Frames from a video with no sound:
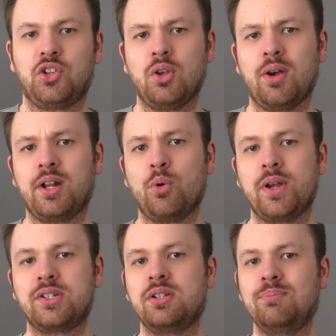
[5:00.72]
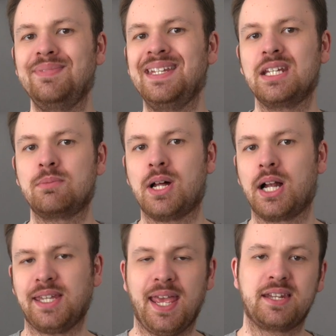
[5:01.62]
So I now went to
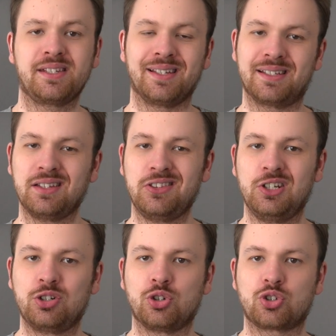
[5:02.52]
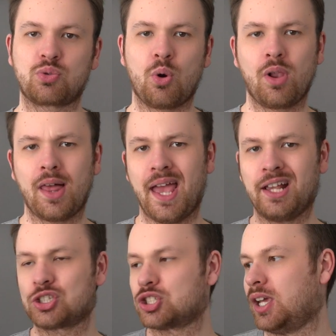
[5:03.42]
MediaMarkt and got the controller
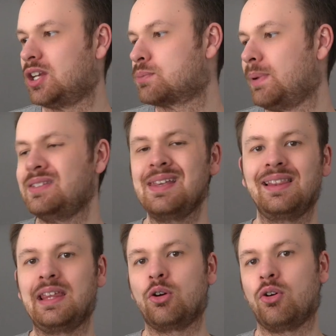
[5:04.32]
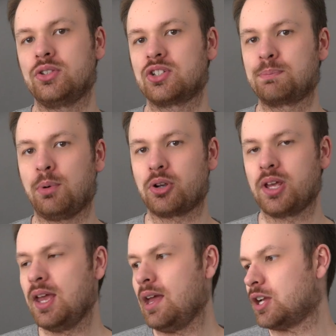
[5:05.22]
exchanged basically on the spot.